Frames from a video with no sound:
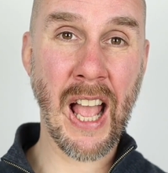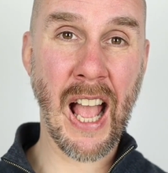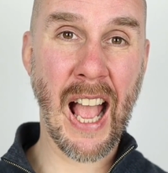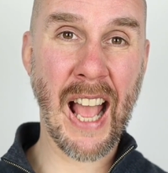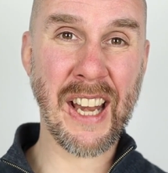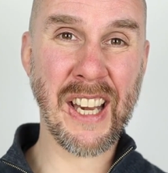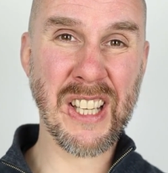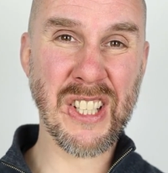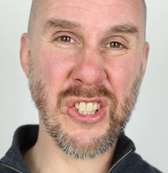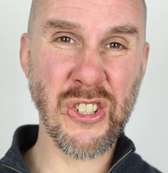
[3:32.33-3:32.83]

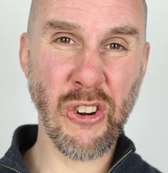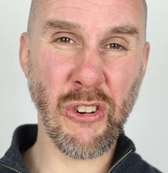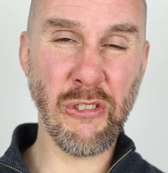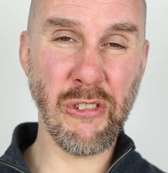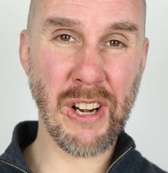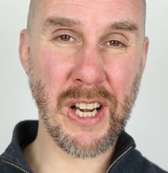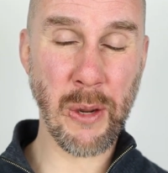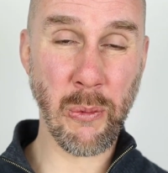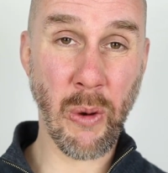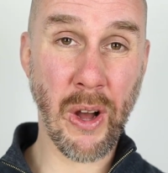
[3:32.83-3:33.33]
and it's not
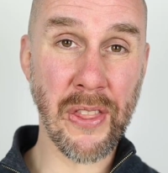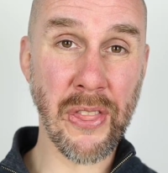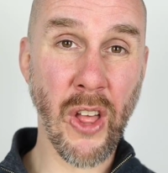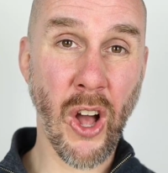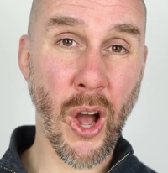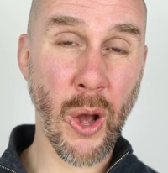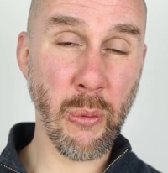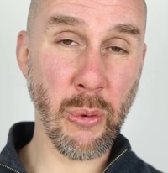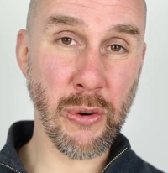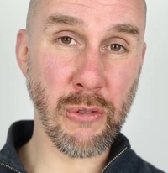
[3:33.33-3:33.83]
really one that
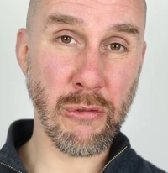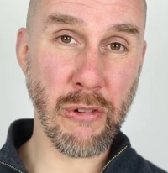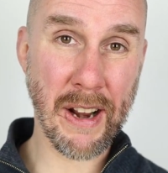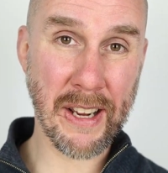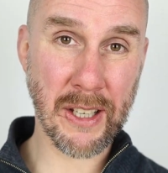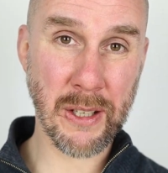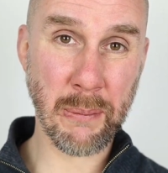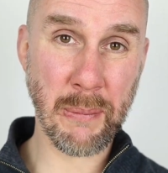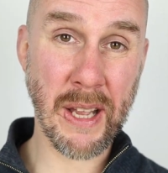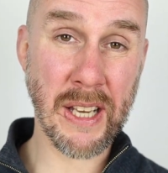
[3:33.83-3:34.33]
I would
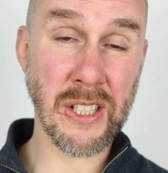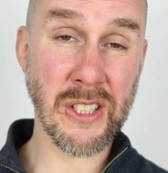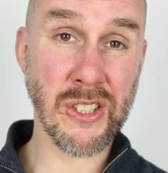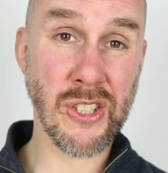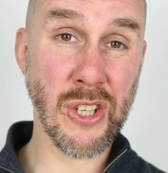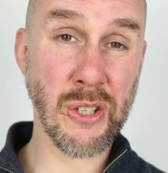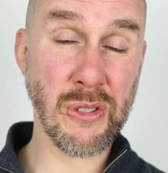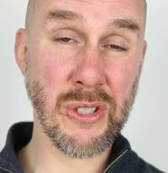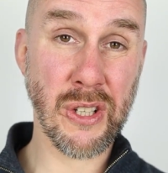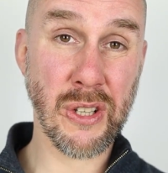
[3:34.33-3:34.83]
recommend
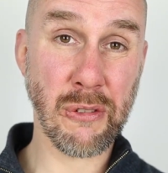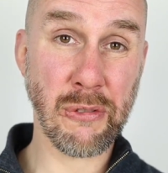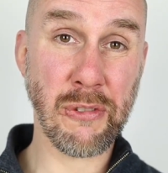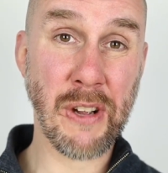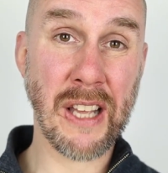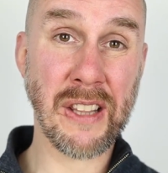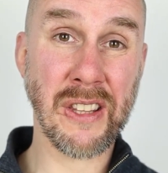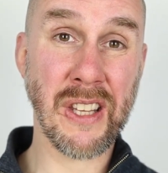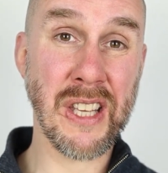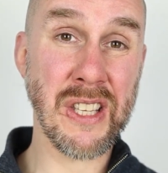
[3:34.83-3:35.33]
due to the
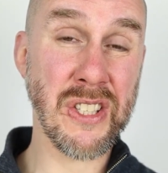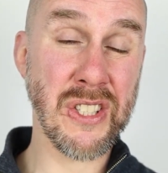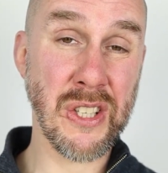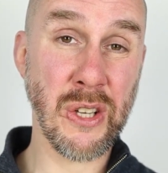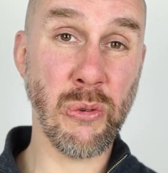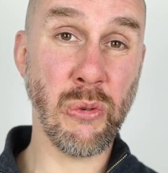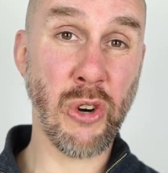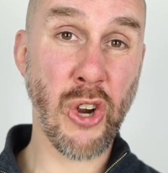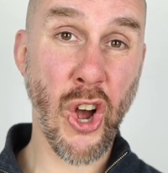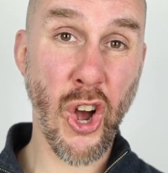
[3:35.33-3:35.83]
fact that it
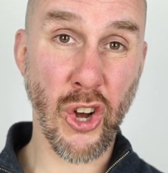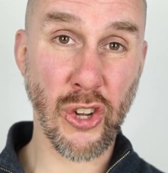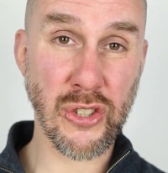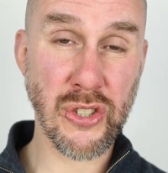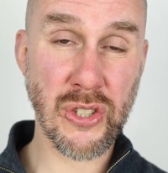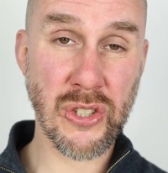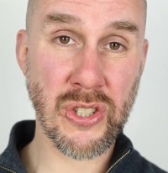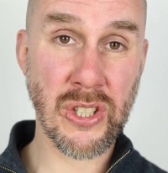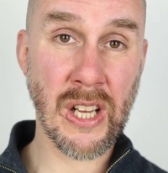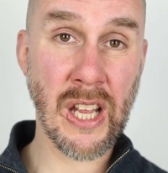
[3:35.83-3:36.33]
still
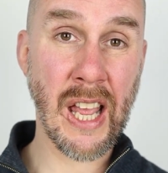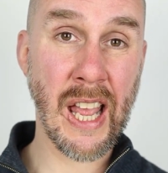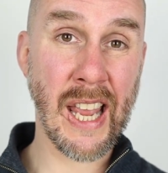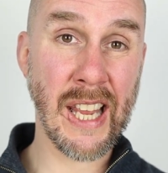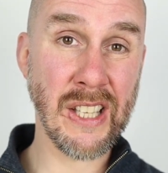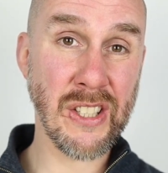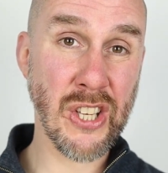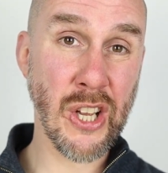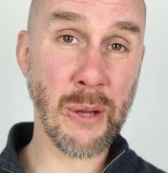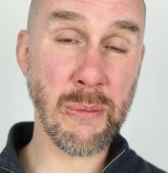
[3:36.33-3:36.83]
costs
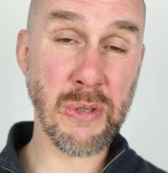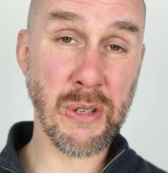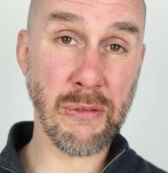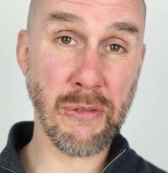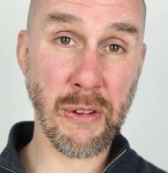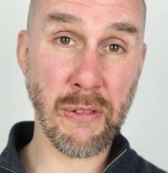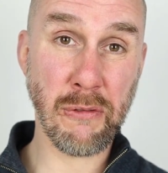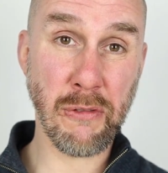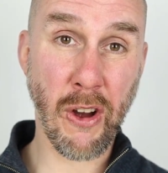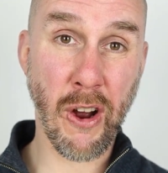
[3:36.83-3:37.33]
in terms of
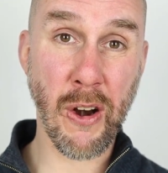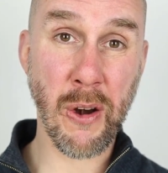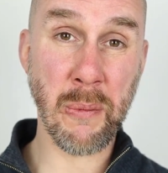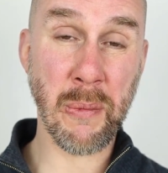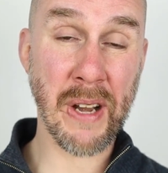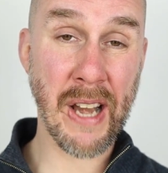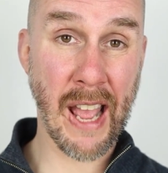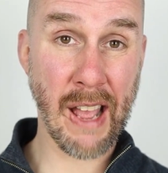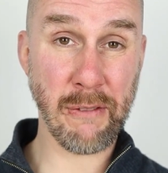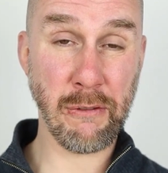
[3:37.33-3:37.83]

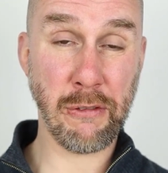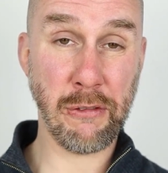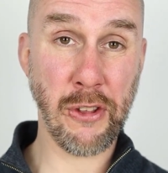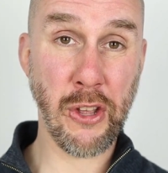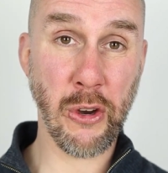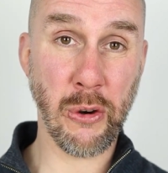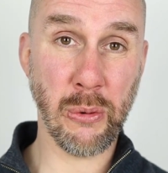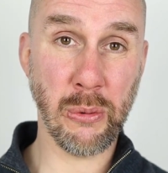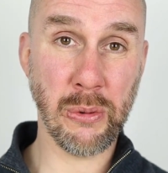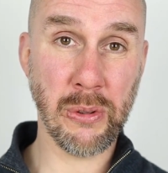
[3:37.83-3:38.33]
environment and
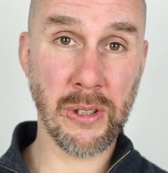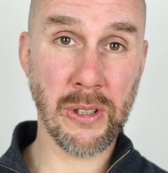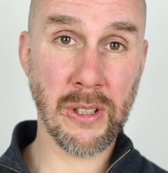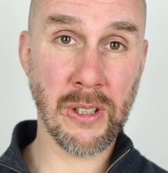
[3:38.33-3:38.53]
fuel.